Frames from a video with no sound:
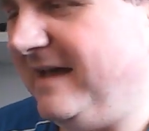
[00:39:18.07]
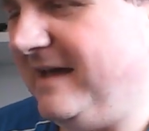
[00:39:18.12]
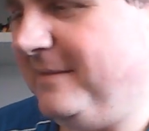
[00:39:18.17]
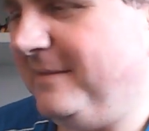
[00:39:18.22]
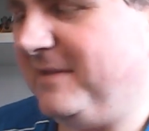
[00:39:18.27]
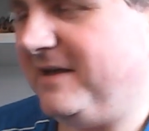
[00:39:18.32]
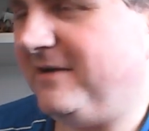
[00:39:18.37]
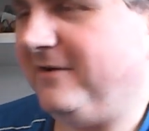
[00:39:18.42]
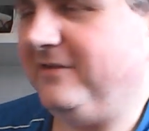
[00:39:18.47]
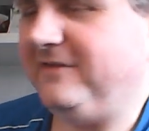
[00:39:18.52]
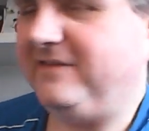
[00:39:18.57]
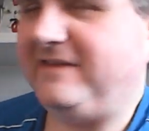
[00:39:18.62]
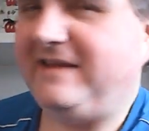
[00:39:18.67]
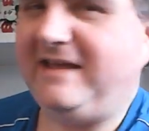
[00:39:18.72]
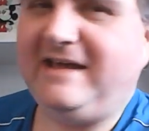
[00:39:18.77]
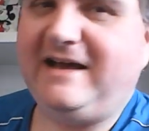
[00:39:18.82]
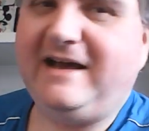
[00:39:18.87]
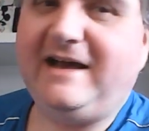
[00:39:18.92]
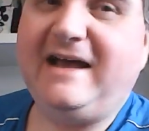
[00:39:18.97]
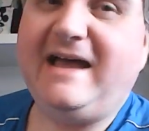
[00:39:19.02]
because
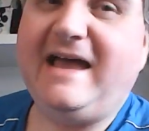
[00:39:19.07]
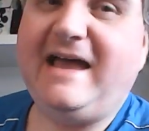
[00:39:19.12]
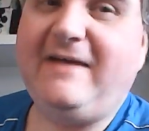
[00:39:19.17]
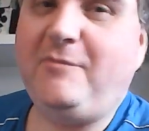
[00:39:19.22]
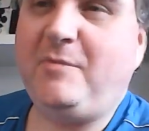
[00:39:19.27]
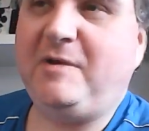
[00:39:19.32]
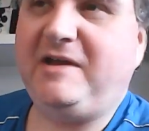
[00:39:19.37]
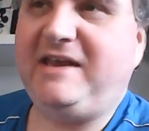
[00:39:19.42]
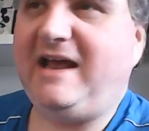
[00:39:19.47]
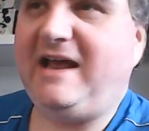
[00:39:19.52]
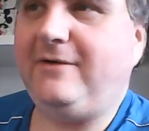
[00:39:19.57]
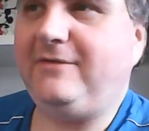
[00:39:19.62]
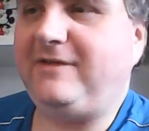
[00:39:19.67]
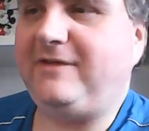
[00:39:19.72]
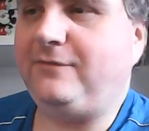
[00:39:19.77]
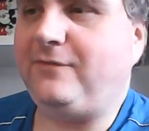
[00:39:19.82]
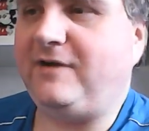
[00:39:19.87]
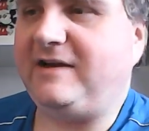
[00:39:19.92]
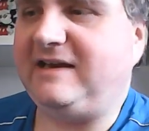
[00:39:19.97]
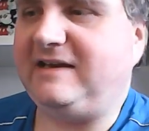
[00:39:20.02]
everybody else
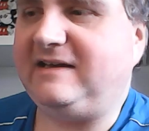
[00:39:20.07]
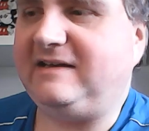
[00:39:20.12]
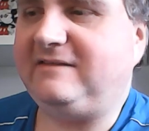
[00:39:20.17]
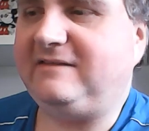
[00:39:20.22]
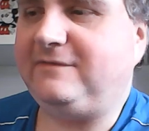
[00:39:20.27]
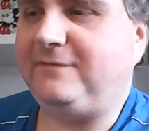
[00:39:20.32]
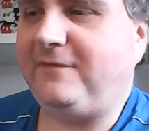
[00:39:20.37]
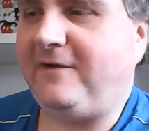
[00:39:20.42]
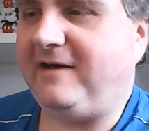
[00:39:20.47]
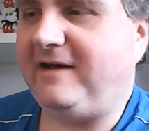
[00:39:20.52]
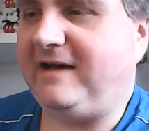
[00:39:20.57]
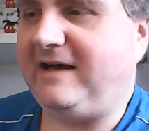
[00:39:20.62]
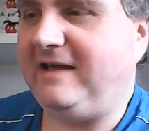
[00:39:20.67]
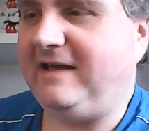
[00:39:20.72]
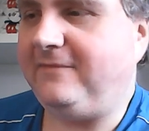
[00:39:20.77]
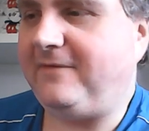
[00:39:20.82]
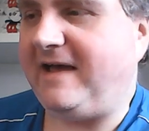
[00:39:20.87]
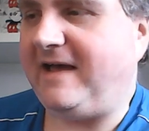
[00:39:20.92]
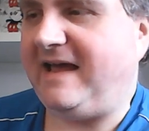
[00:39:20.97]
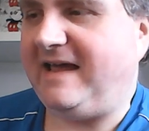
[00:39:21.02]
is running this
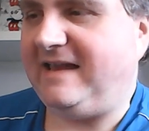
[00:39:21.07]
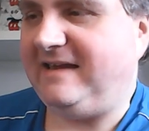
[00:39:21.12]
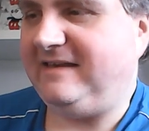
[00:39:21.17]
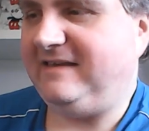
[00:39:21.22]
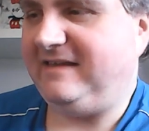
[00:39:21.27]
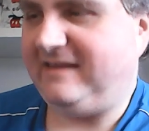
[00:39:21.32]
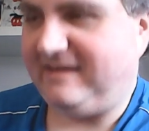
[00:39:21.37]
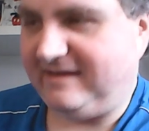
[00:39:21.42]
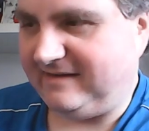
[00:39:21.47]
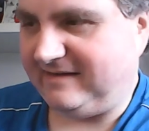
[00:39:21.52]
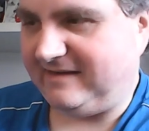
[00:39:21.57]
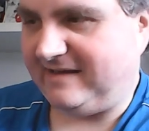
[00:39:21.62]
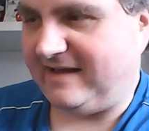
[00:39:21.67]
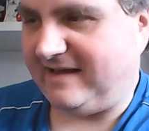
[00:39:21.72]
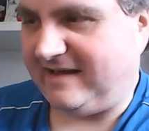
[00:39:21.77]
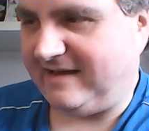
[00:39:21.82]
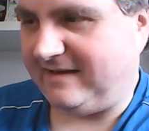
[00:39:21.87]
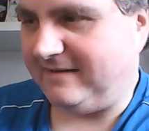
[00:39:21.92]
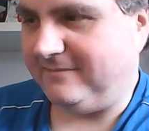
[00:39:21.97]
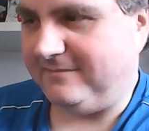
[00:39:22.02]
5, and
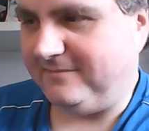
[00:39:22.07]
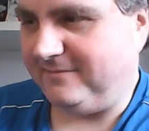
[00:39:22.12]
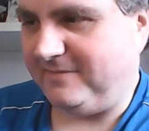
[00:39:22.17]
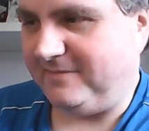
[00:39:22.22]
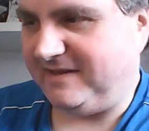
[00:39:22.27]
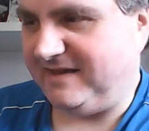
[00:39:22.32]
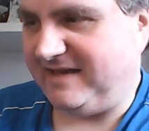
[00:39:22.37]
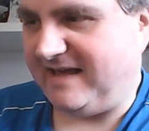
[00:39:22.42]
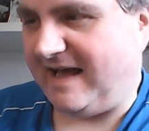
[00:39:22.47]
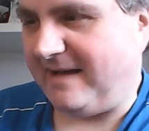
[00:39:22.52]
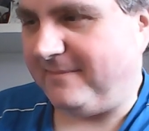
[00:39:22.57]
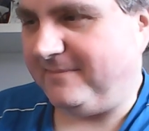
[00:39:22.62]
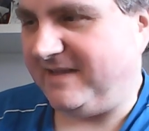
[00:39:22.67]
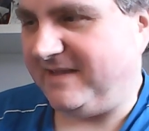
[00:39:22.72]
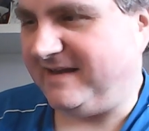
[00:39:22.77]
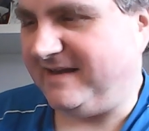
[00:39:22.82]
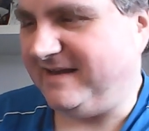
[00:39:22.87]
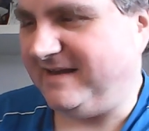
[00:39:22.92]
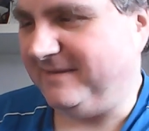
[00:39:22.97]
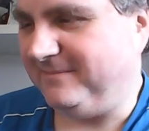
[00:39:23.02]
yeah,
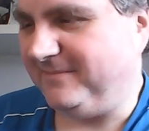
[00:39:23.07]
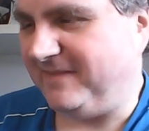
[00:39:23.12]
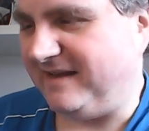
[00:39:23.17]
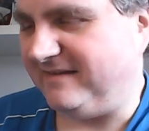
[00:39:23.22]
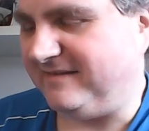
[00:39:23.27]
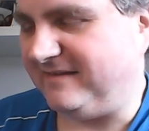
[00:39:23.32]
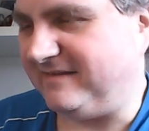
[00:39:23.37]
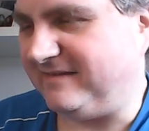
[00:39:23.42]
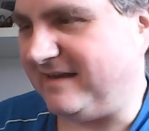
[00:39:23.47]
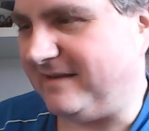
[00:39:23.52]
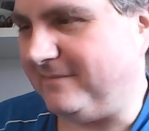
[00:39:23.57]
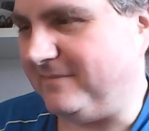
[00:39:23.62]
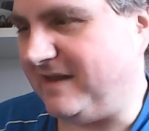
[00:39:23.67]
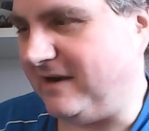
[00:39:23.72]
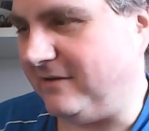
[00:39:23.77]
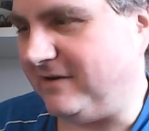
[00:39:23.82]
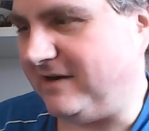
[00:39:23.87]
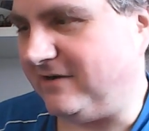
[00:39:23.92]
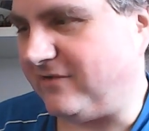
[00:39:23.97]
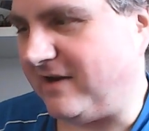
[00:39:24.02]
this is the
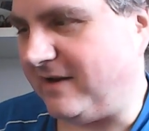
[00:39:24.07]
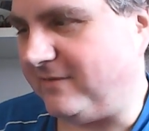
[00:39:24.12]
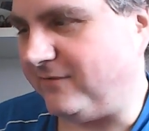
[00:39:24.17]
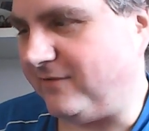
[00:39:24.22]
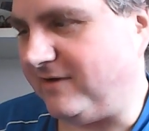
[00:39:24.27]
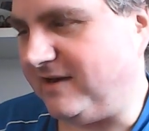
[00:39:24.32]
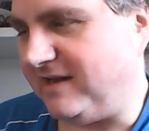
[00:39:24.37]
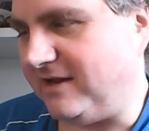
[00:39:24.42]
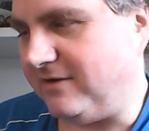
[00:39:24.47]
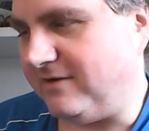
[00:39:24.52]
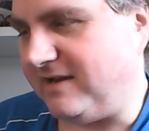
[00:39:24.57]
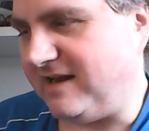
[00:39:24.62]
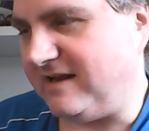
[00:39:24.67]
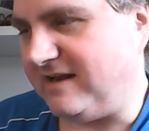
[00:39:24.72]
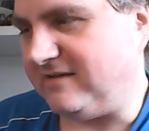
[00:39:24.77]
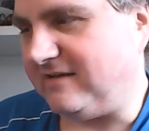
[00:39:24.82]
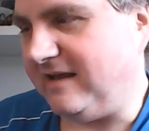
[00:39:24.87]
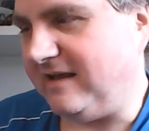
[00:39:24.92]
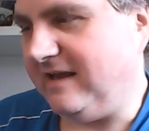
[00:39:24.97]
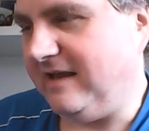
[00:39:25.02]
only traps really you need.
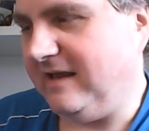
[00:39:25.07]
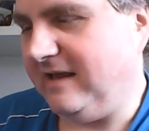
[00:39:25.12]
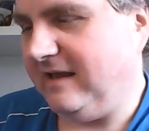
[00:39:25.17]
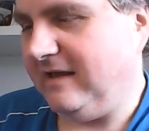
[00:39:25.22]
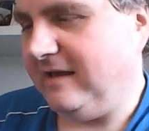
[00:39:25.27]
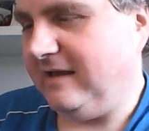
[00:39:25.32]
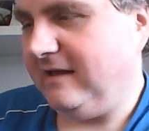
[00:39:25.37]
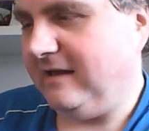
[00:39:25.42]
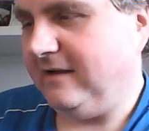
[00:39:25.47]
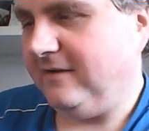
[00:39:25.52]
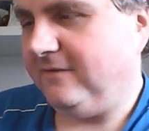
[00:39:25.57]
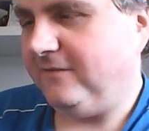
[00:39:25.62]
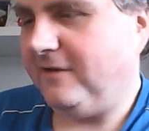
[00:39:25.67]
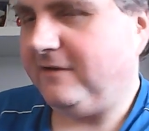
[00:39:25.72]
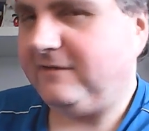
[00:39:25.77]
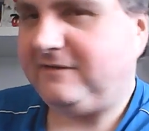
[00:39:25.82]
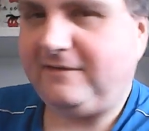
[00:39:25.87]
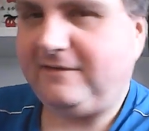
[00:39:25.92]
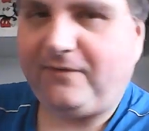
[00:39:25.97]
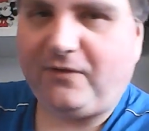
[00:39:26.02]

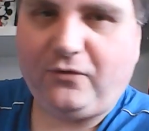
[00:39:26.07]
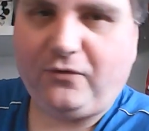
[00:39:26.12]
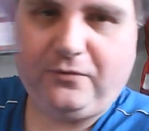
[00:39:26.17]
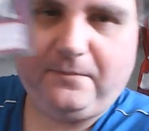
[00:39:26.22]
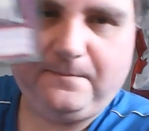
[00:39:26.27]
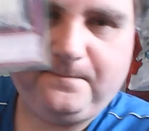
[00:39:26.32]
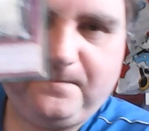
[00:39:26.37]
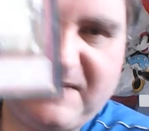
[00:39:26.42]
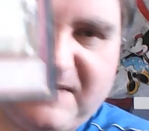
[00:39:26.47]
First of all,